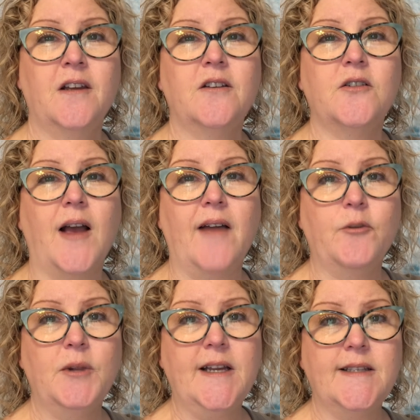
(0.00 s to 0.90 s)
So have a
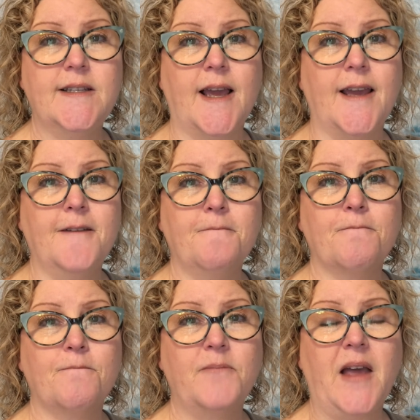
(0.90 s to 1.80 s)
blessed day,
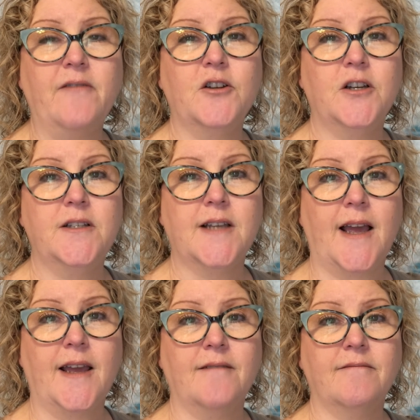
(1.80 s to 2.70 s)
have a good
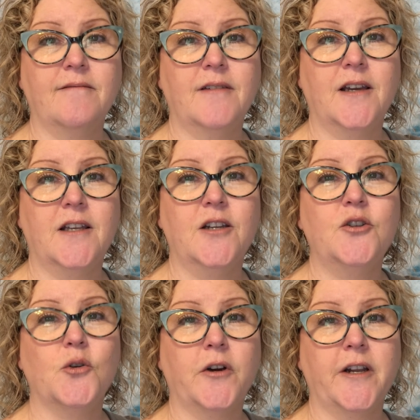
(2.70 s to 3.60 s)
day, and
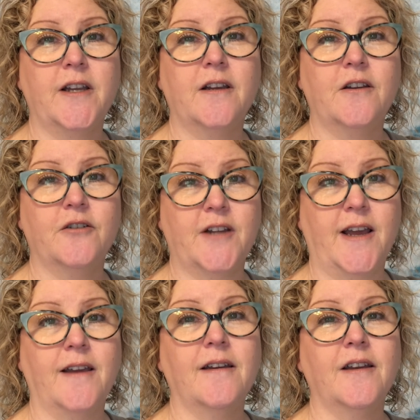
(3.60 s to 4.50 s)
enjoy your
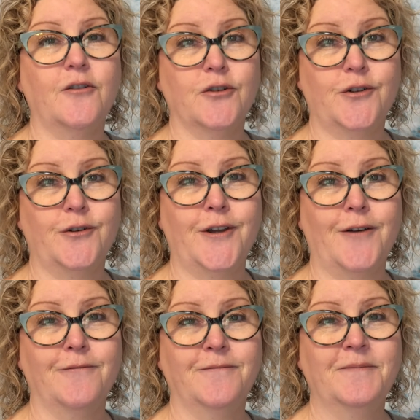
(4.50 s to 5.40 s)
day in your studio.
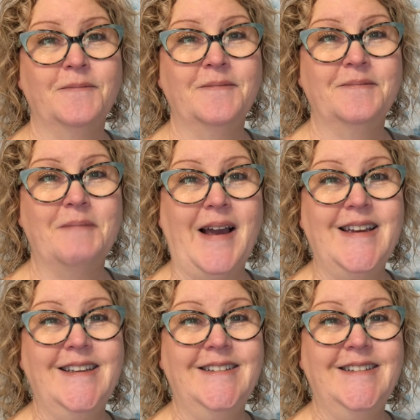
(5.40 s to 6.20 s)
Bye.